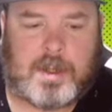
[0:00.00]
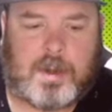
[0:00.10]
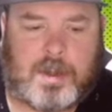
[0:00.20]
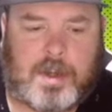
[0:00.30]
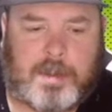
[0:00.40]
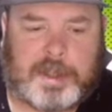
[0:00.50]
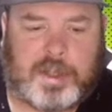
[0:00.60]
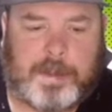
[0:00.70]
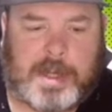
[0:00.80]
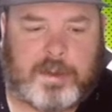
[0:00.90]
going to be
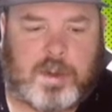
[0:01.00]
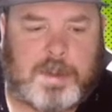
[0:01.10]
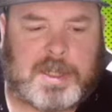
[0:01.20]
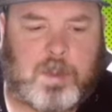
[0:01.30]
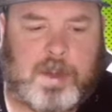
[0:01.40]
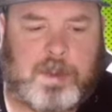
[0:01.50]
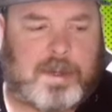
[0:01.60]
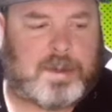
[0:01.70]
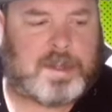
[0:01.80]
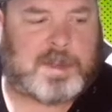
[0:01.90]
shipping out to him this week when I
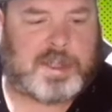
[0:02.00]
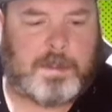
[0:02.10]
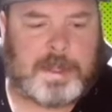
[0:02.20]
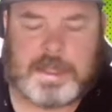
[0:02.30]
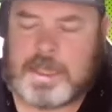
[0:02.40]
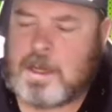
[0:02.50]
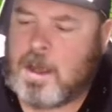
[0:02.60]
do some shipments.